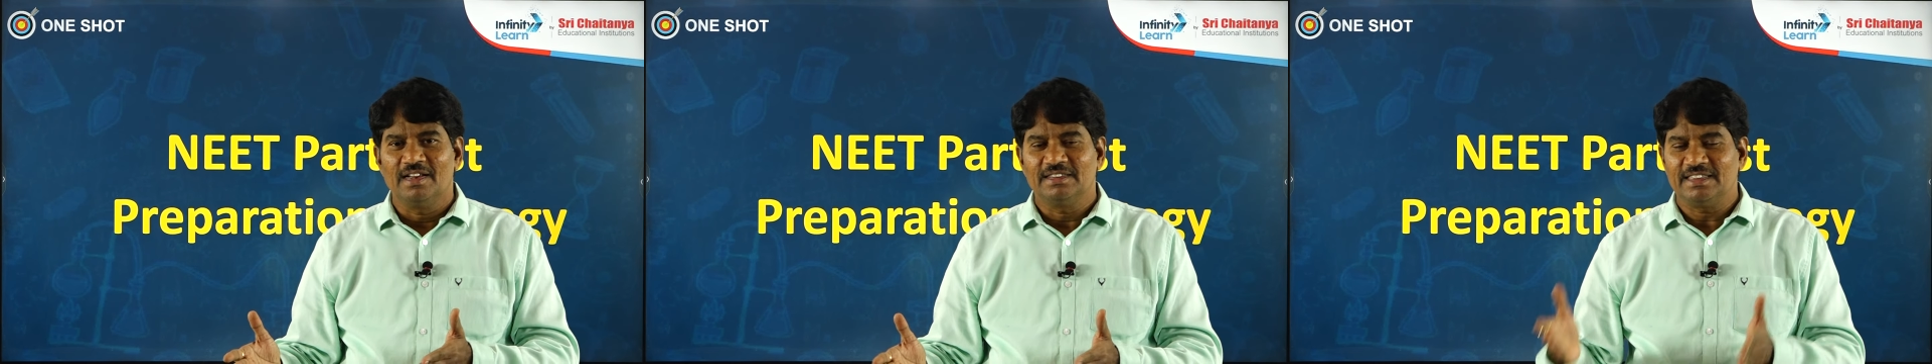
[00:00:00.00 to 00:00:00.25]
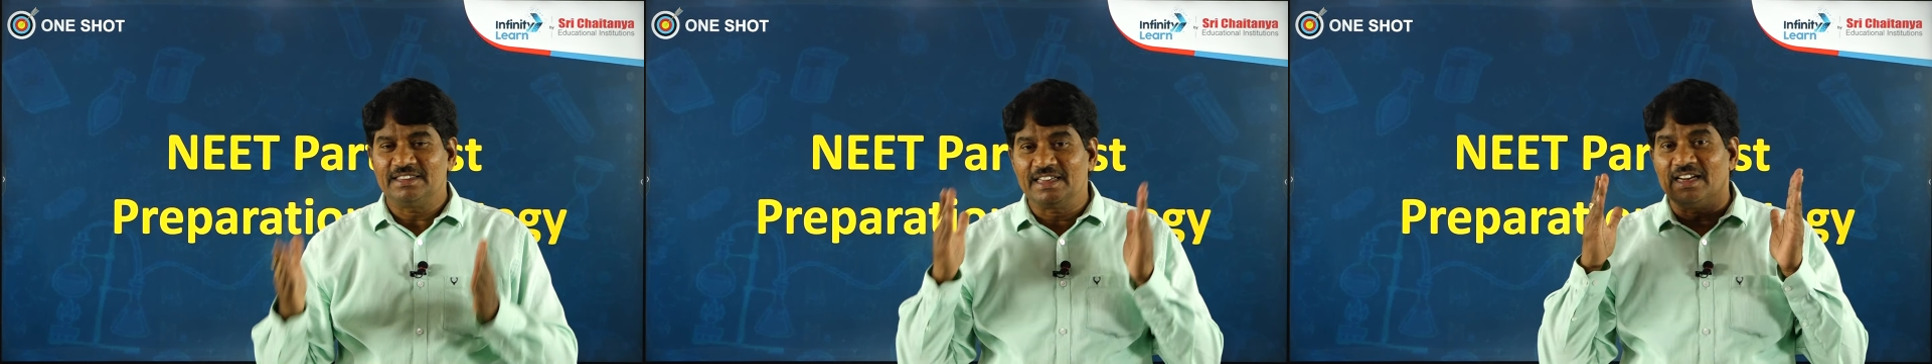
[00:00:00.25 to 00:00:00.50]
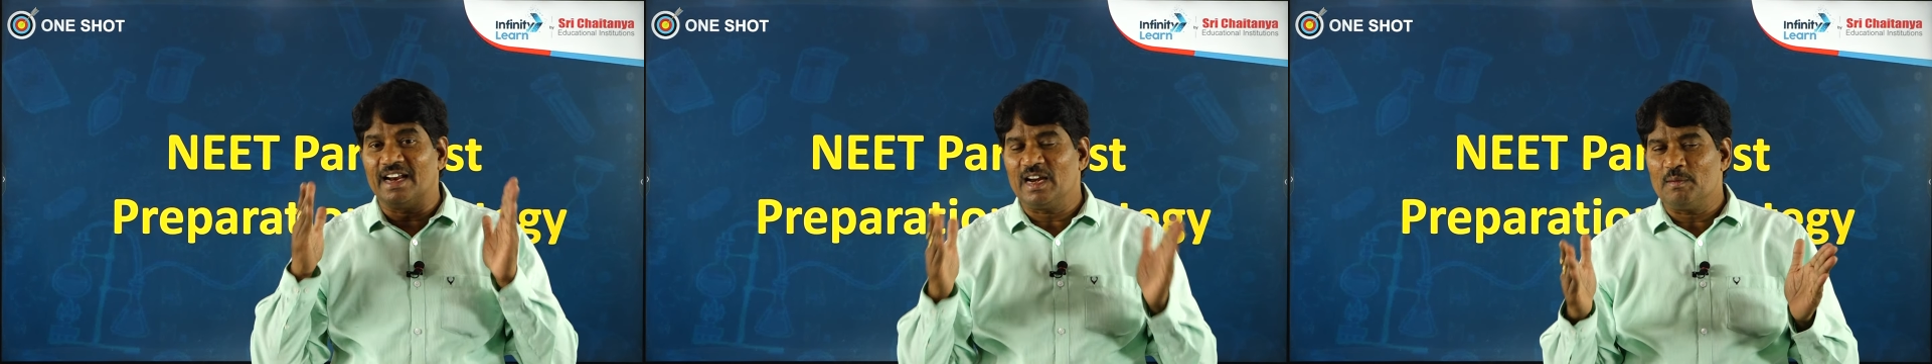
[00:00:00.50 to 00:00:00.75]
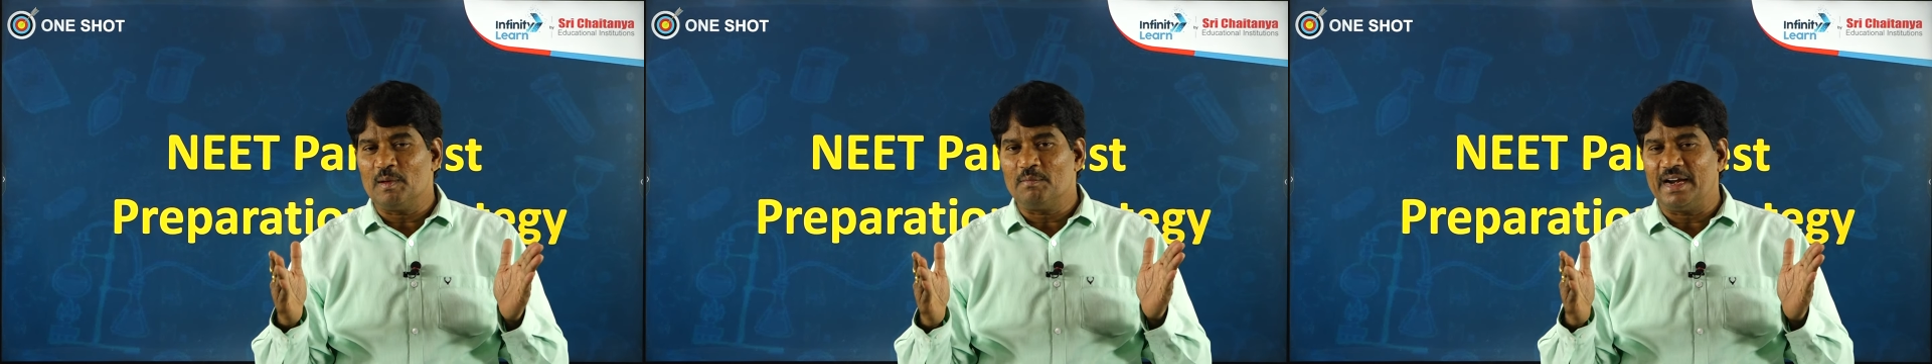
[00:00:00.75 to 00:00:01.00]
See children,
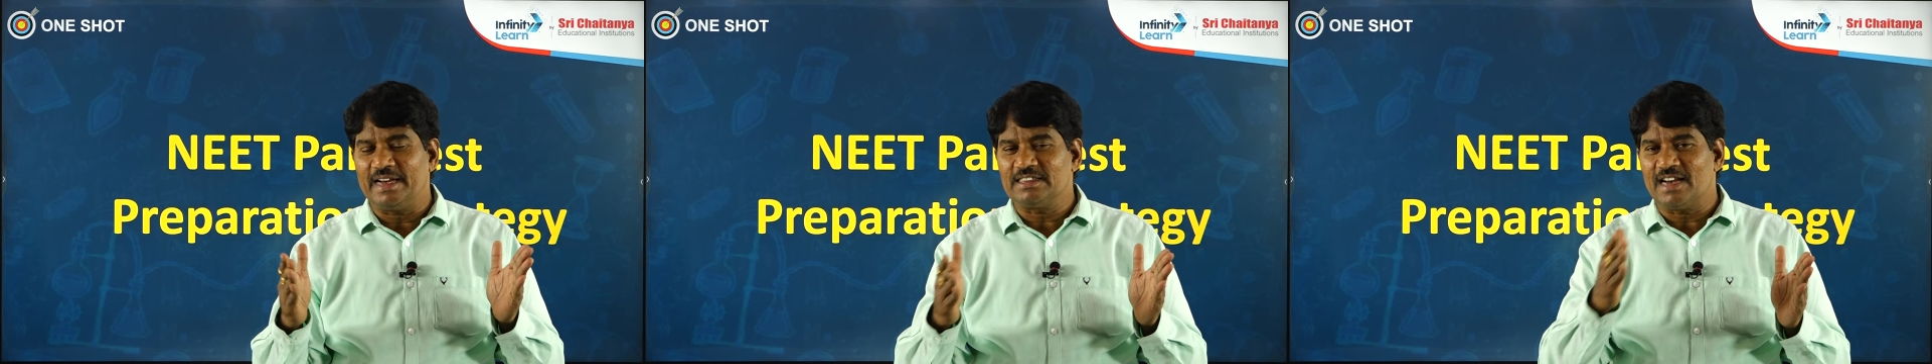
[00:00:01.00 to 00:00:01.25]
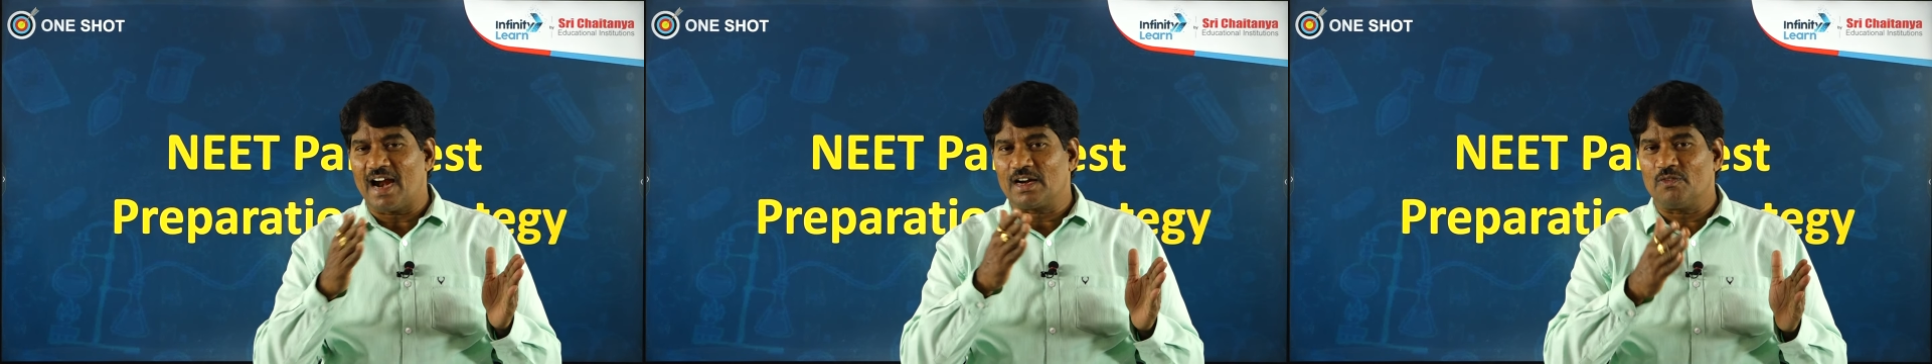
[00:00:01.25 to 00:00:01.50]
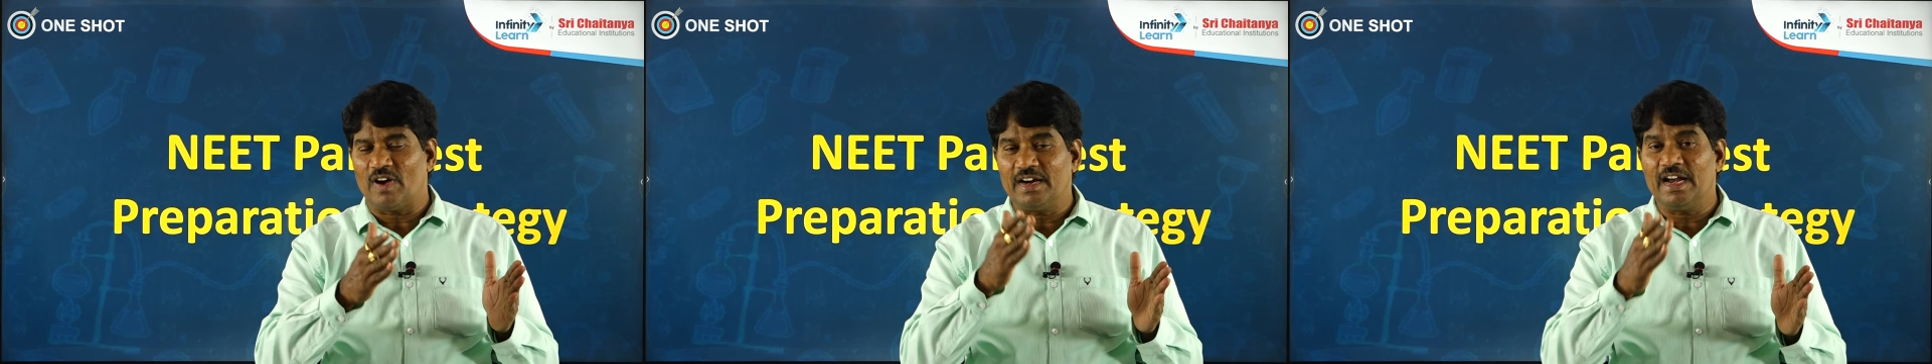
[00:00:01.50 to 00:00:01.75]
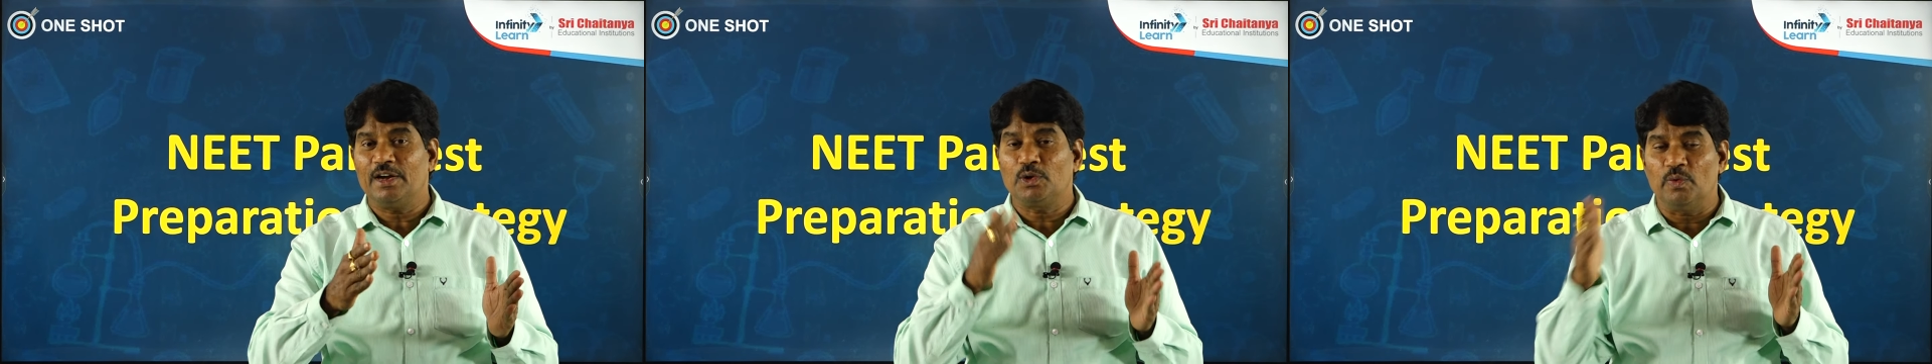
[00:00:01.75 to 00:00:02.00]
remember, it is not 1
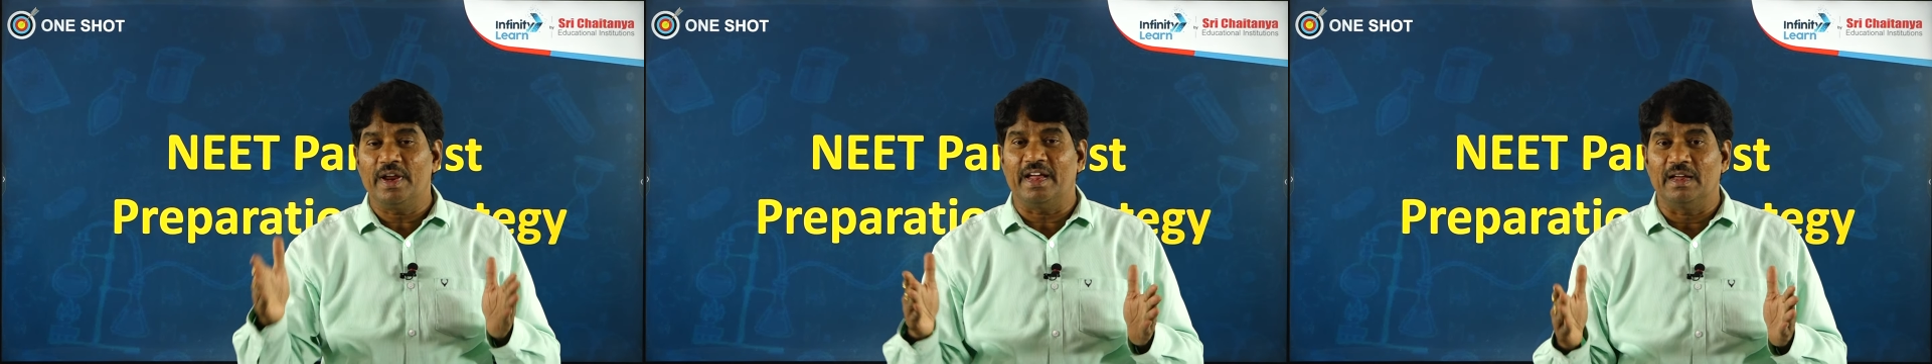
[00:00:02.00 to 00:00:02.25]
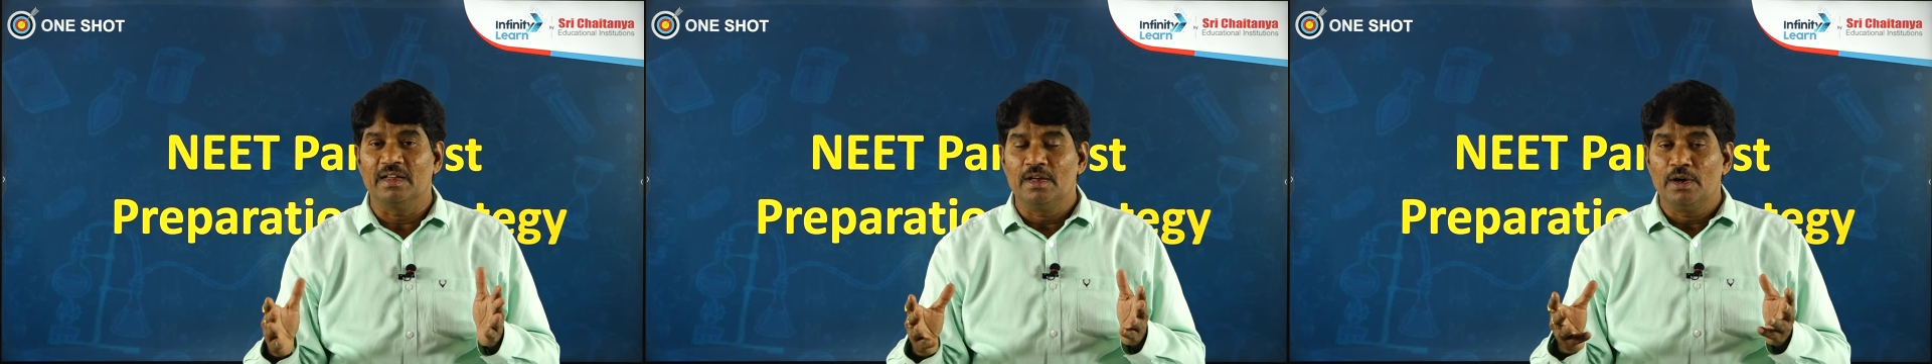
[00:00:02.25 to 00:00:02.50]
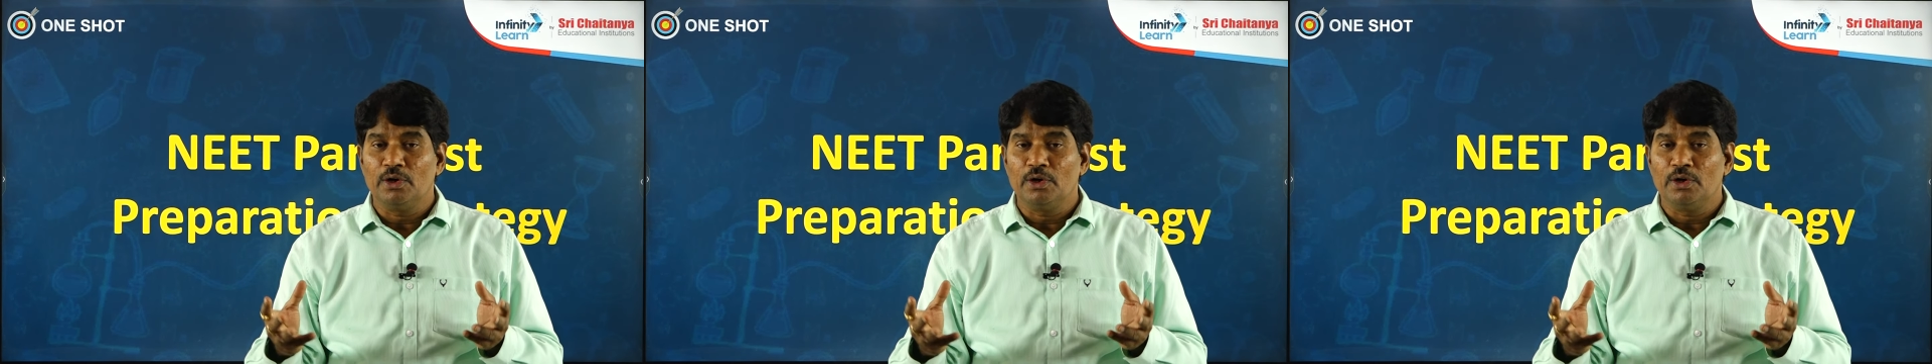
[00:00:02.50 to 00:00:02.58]
day, 2 day,